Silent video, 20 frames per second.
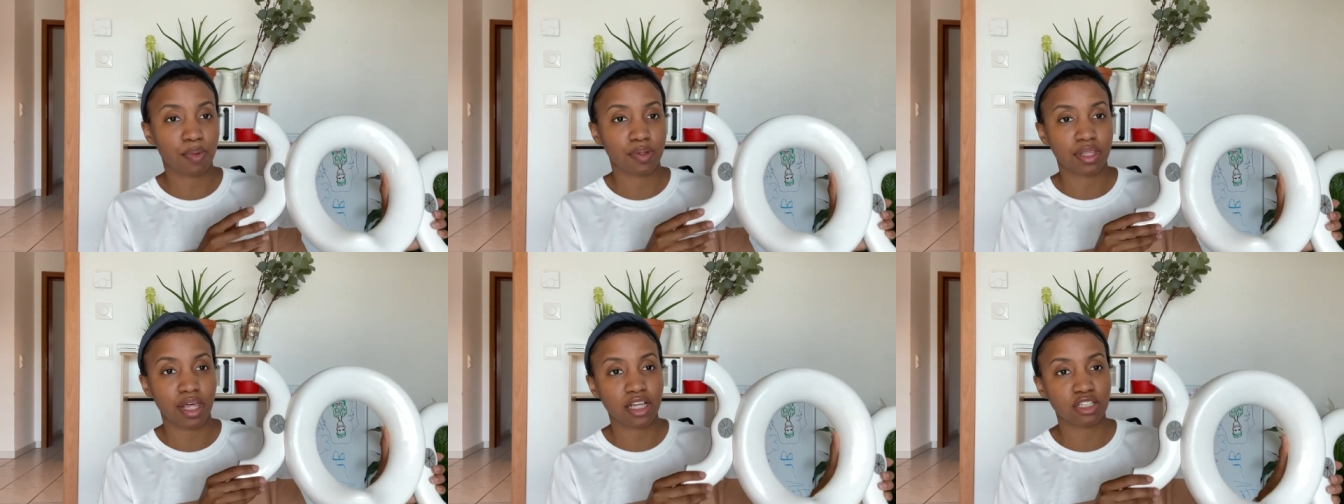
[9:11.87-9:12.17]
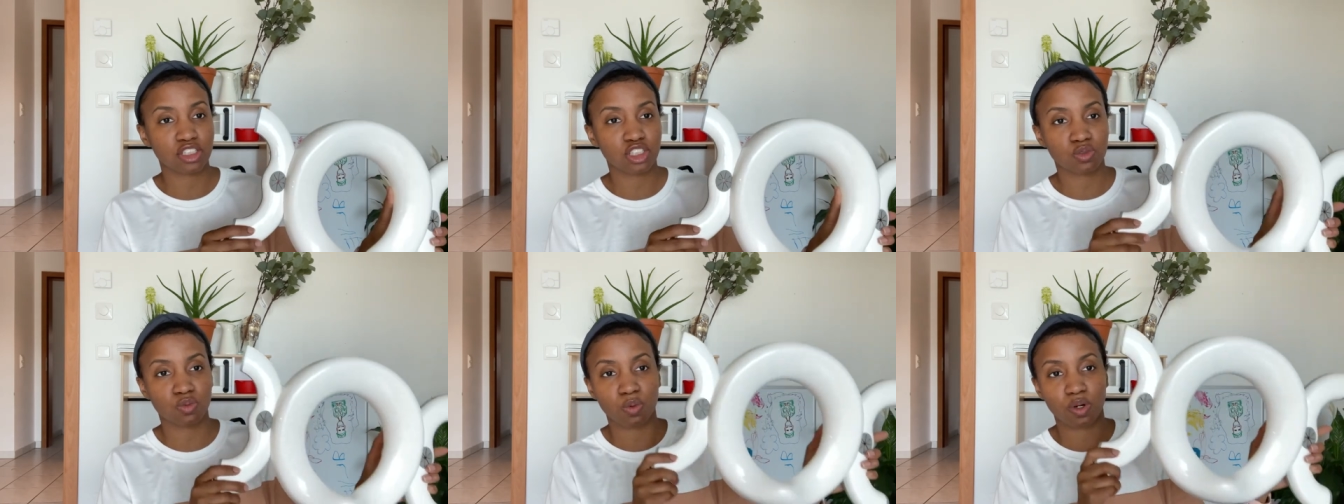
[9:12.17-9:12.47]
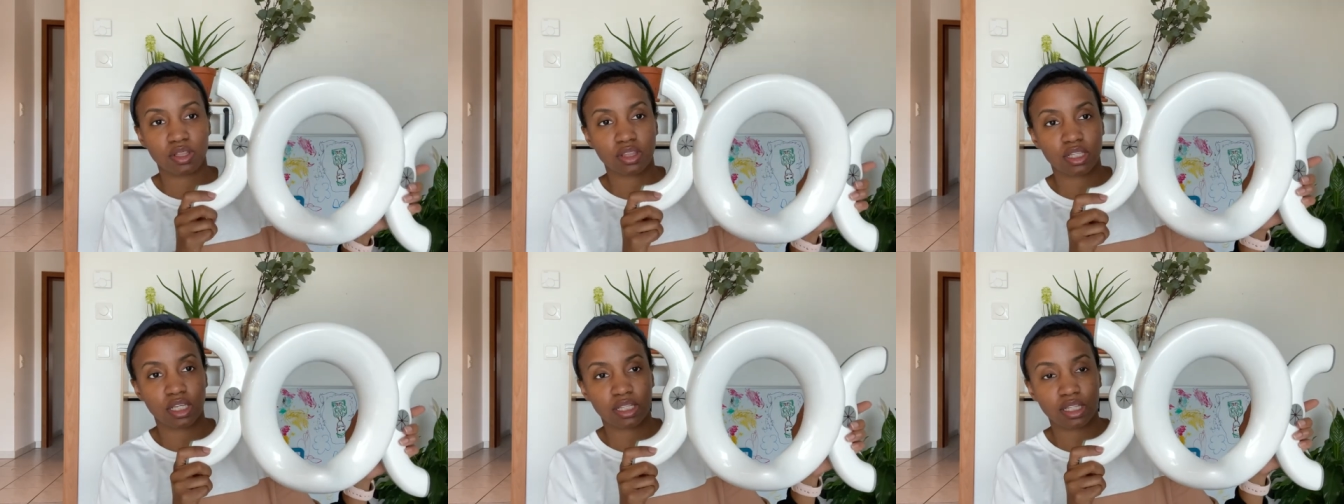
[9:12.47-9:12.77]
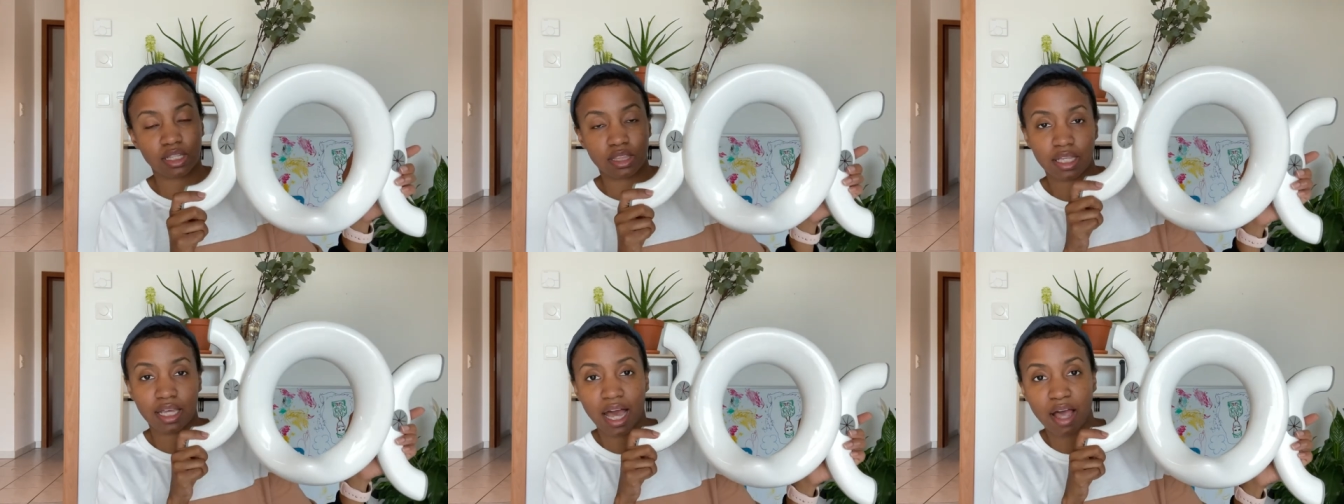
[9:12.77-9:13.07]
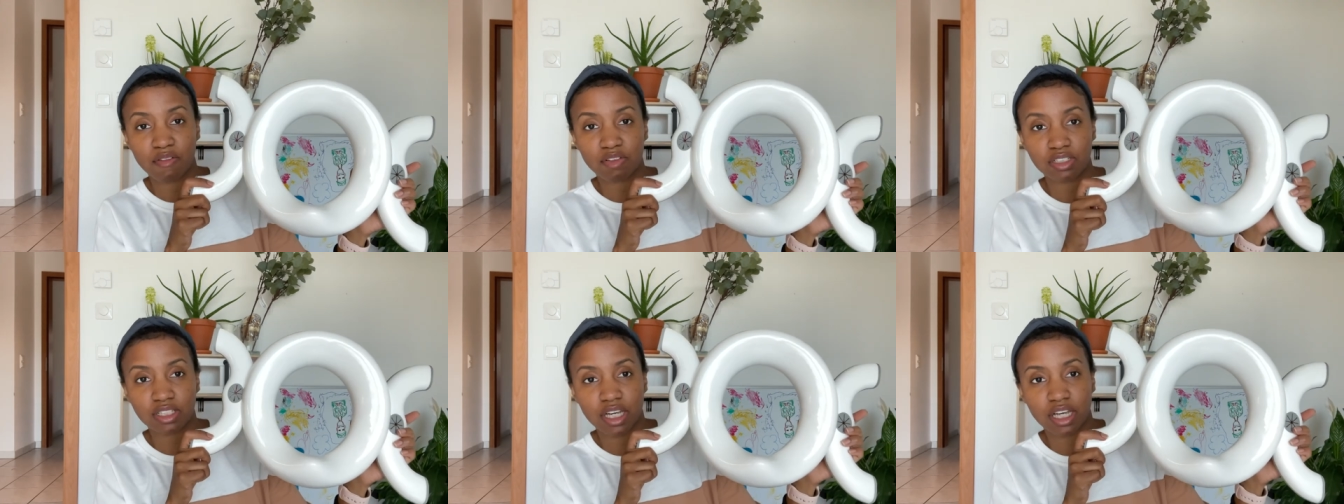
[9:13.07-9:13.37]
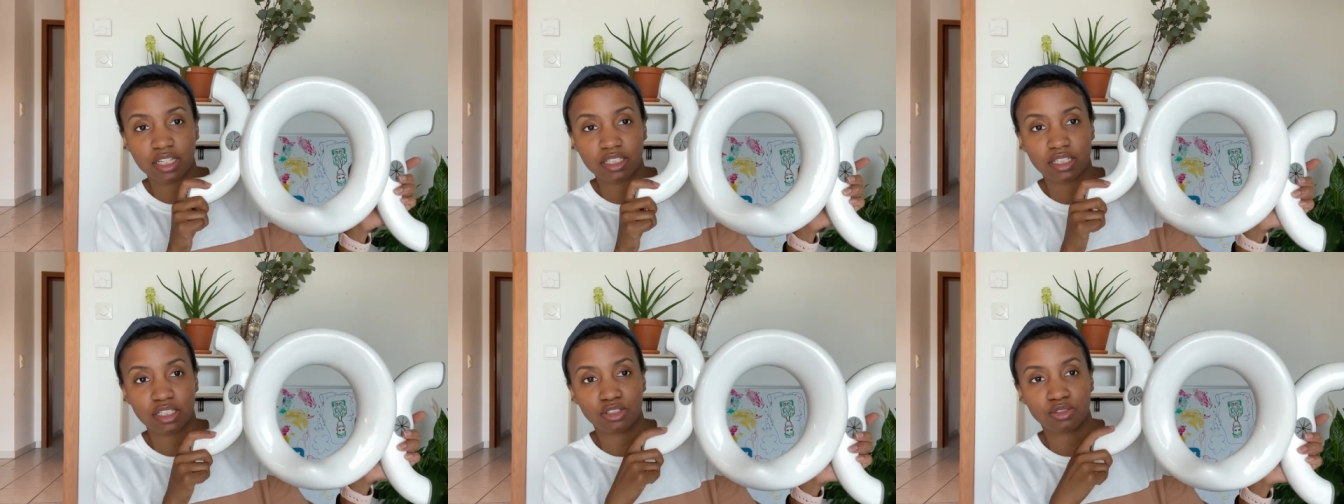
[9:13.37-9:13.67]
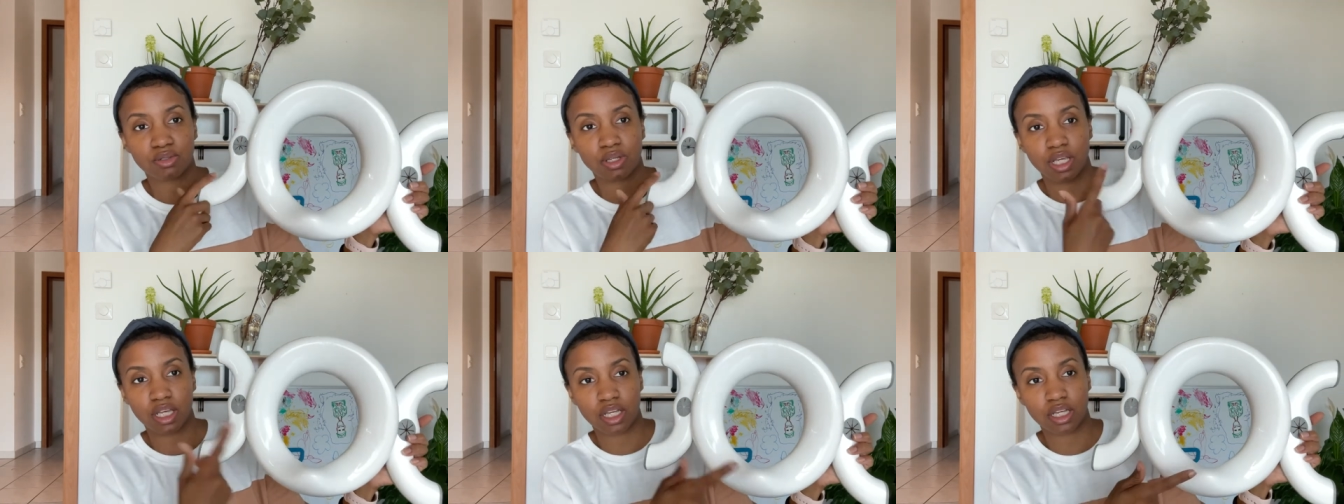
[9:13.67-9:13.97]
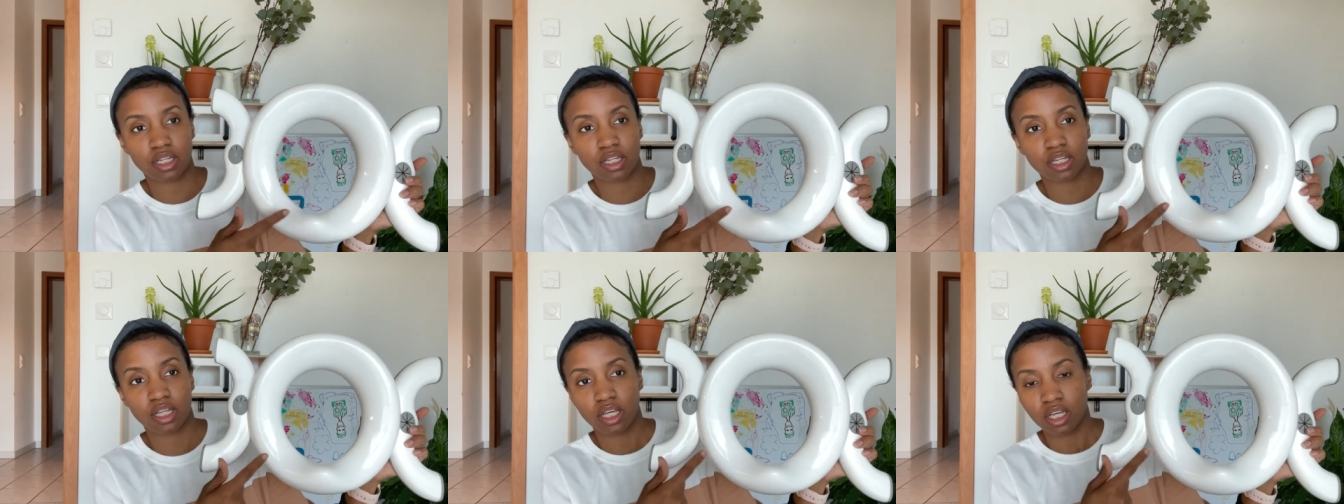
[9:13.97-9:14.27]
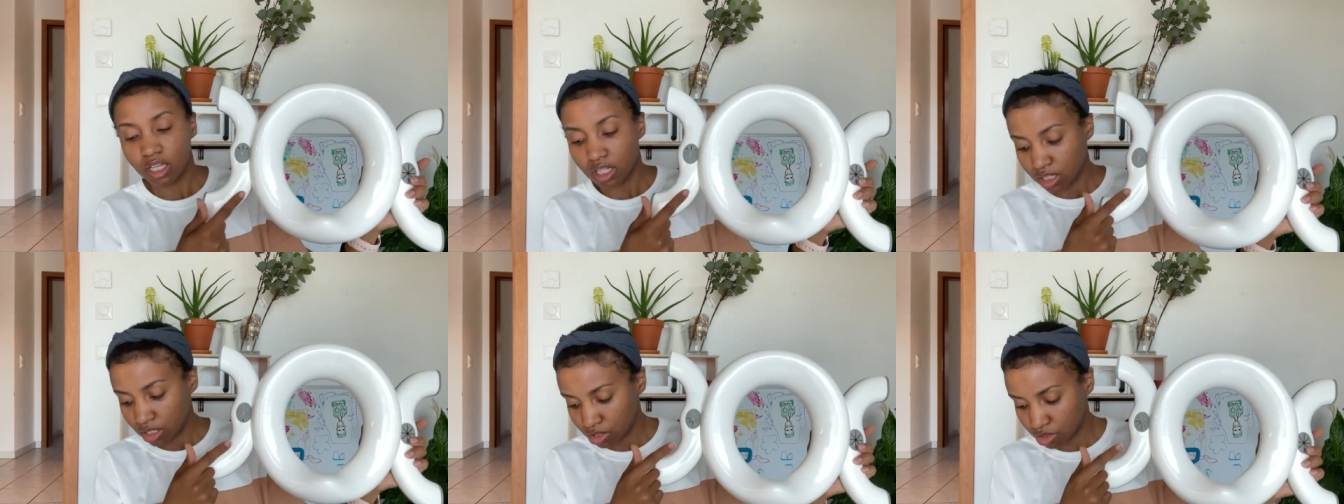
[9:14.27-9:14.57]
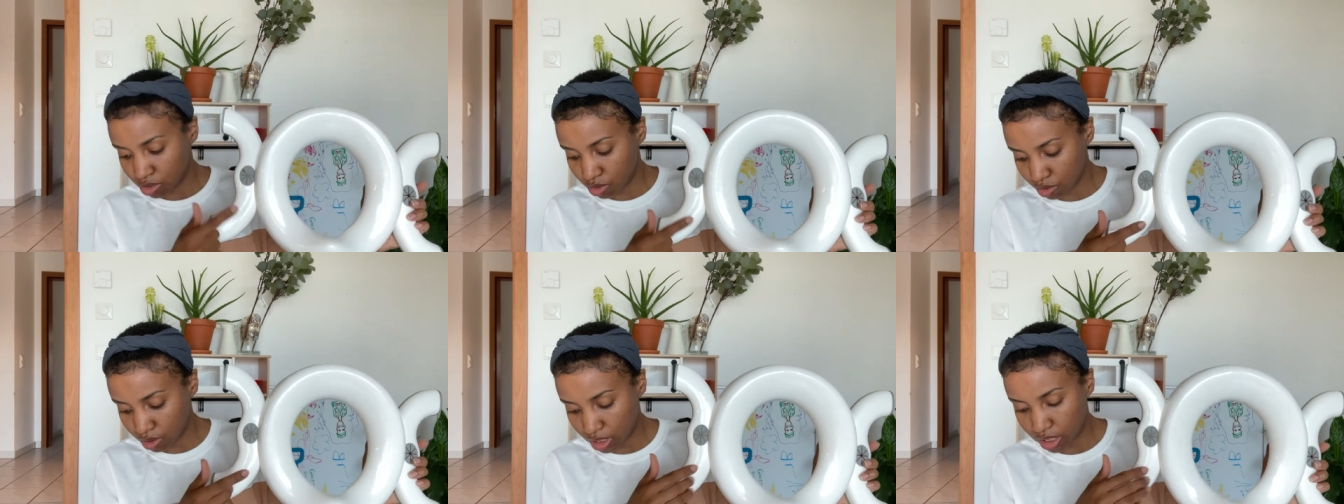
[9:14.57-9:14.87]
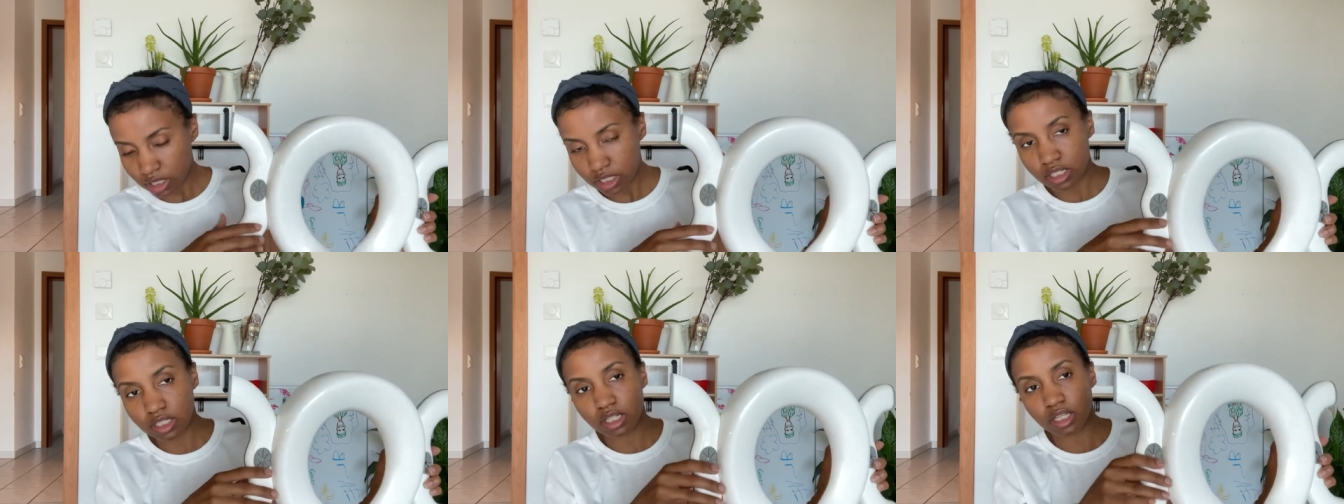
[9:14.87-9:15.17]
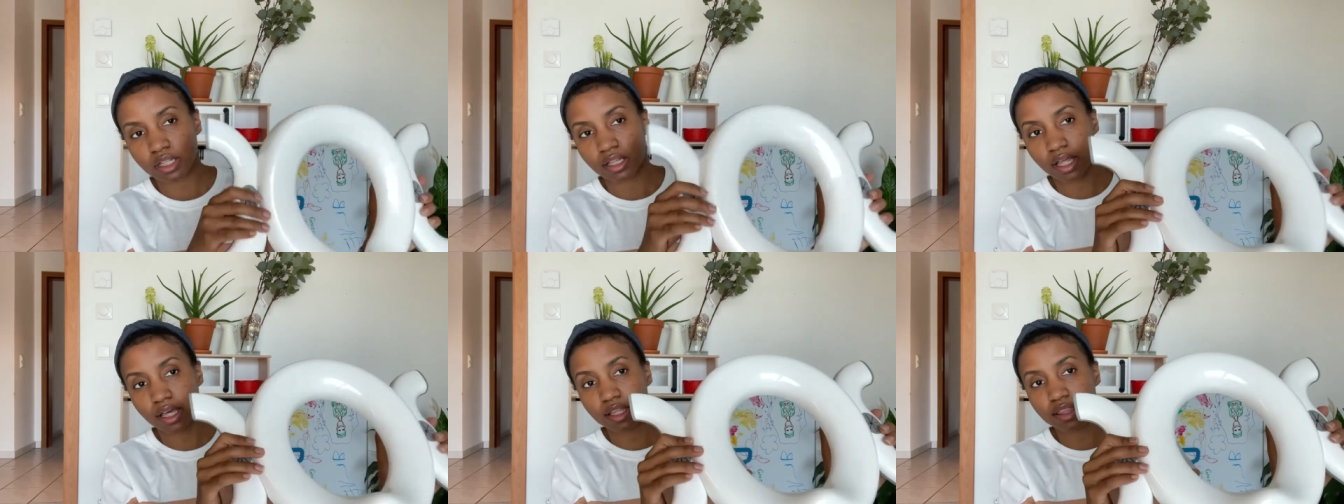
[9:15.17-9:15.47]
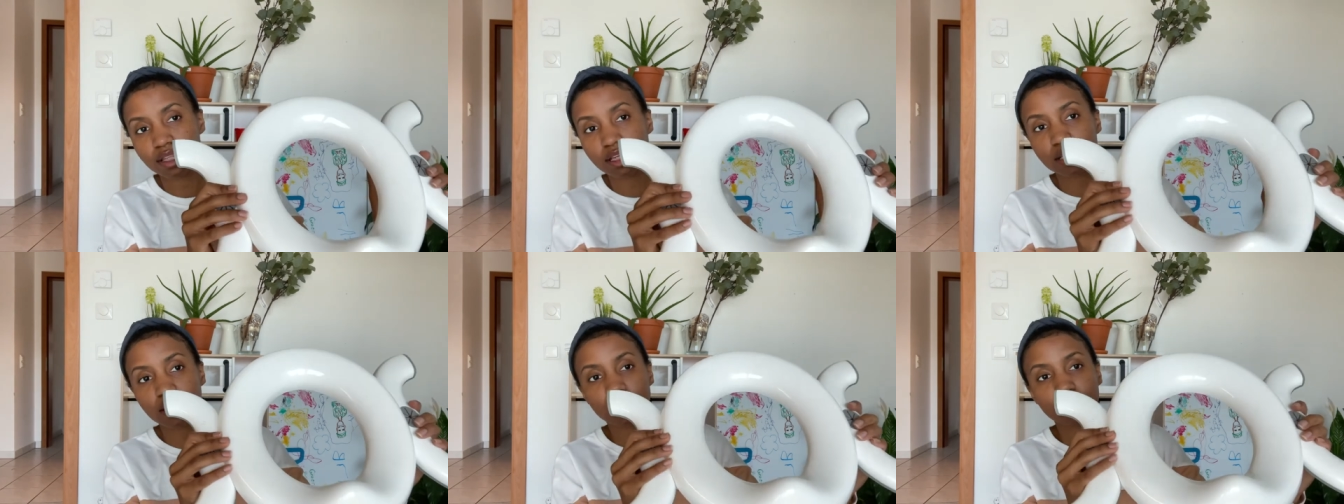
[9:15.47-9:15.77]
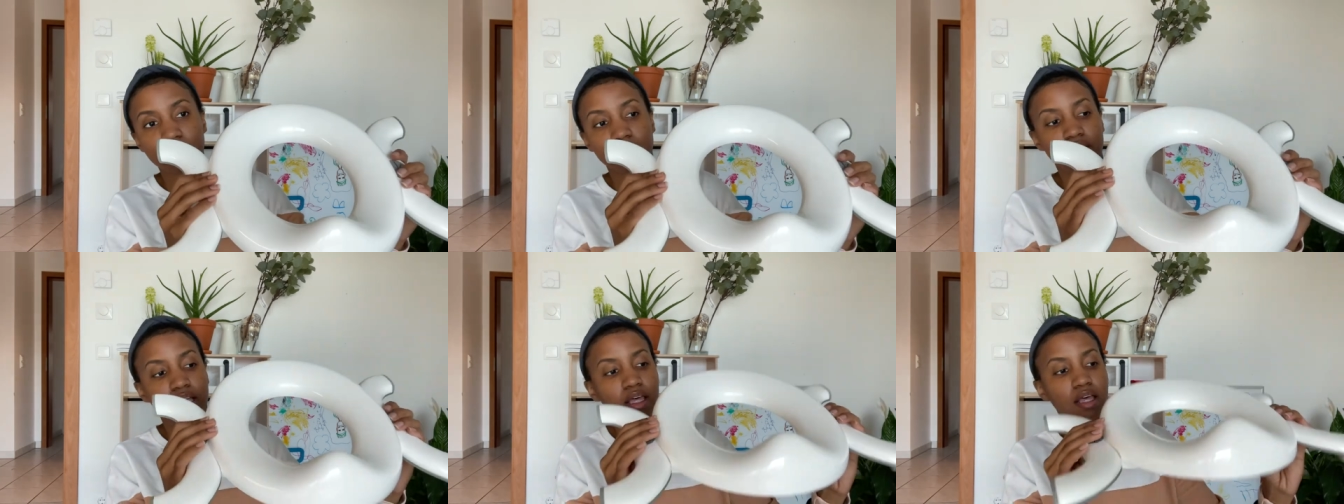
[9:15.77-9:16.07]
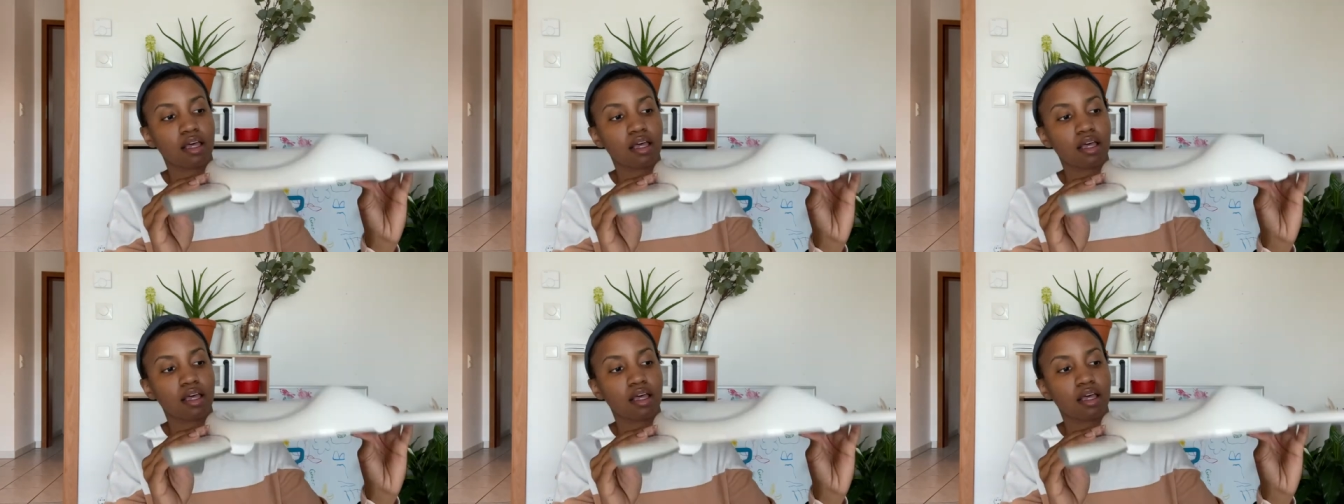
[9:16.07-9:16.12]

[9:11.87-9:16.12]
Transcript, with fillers: but that's just one thing that they advertise that you can do this like this